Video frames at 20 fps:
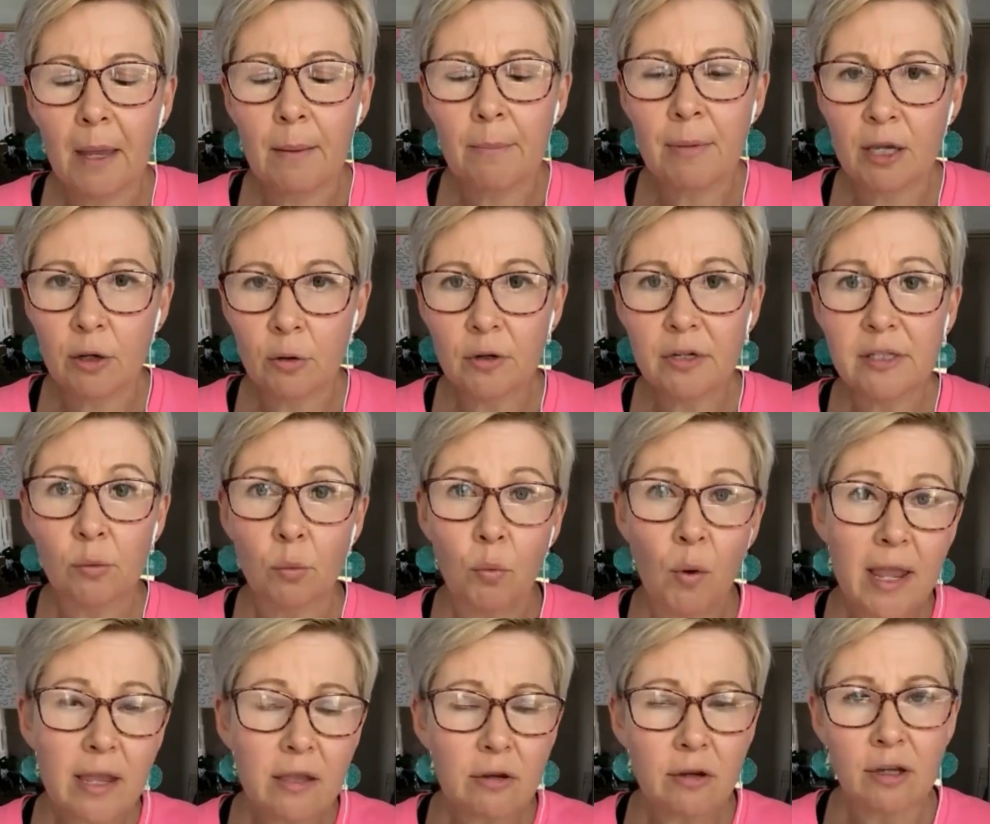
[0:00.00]
because
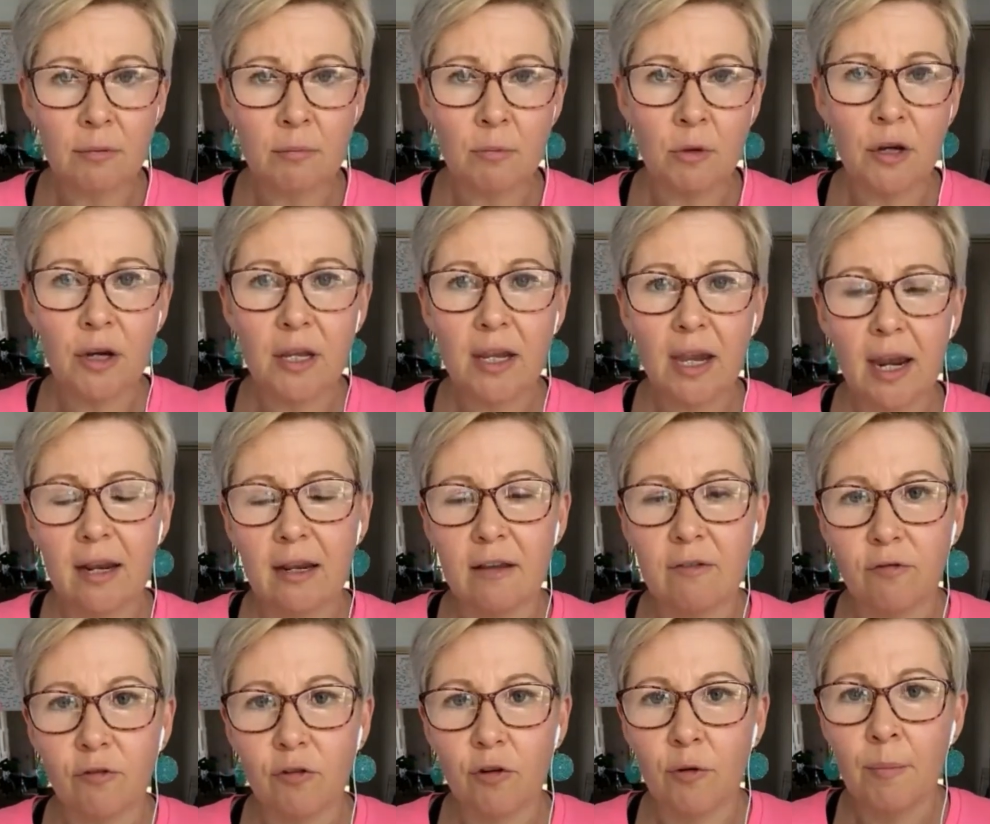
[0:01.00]
where you're
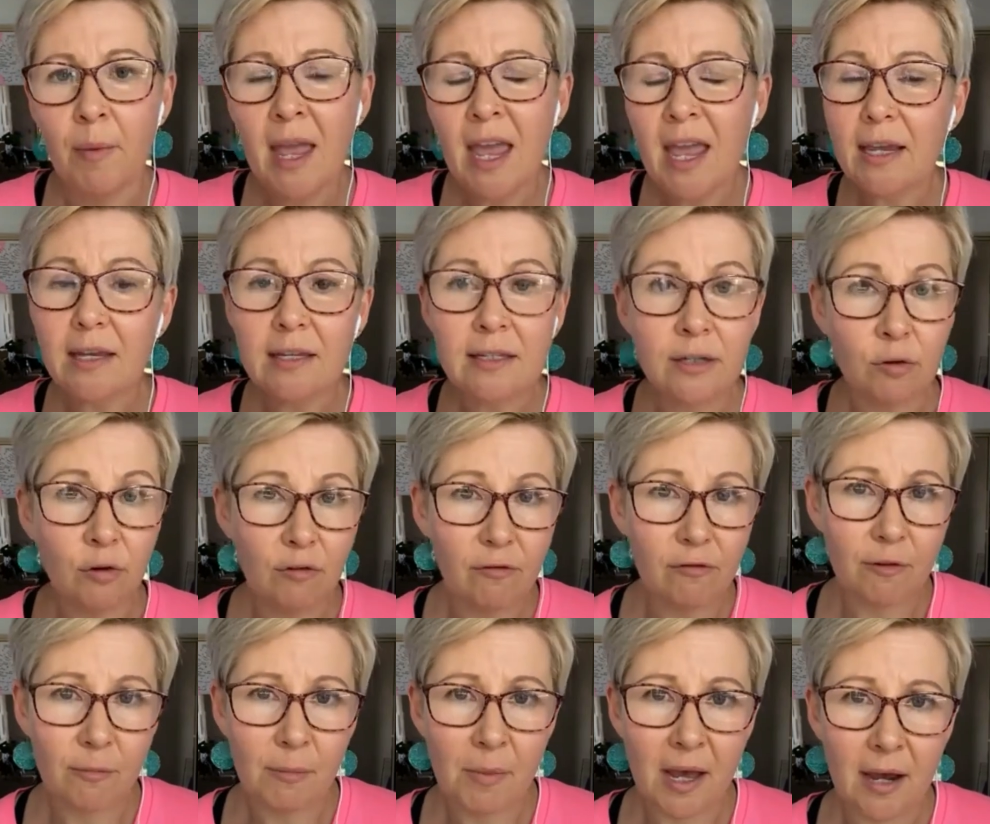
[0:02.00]
communicating from is not
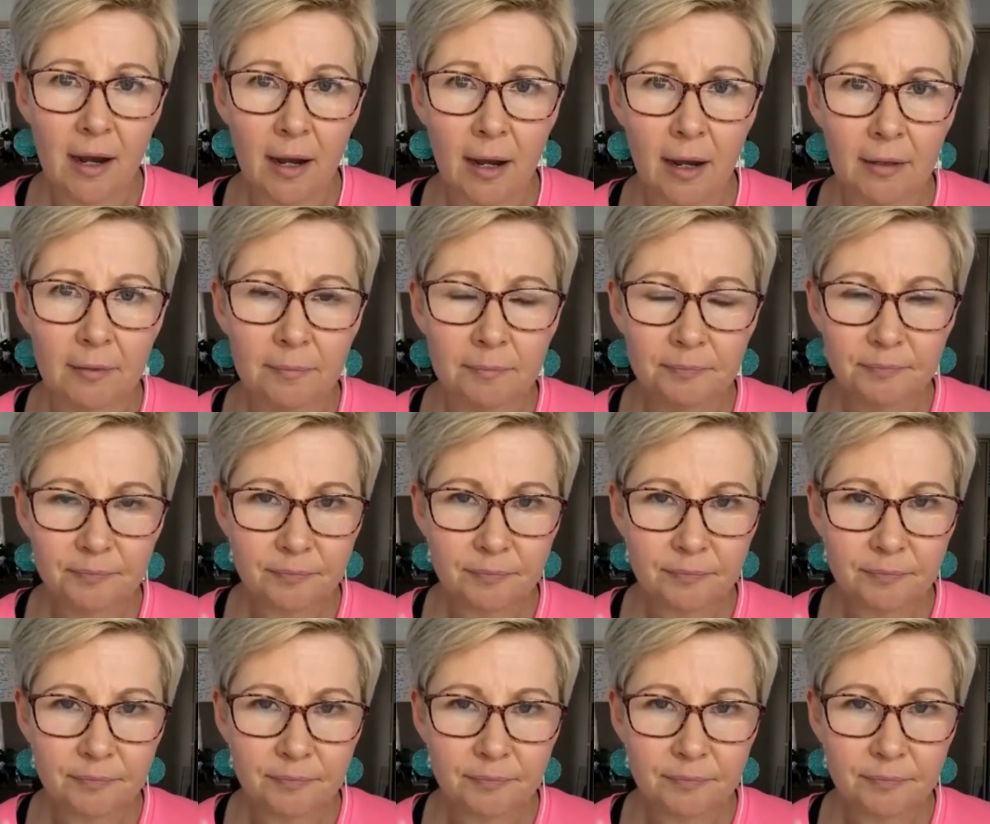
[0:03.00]
from the heart.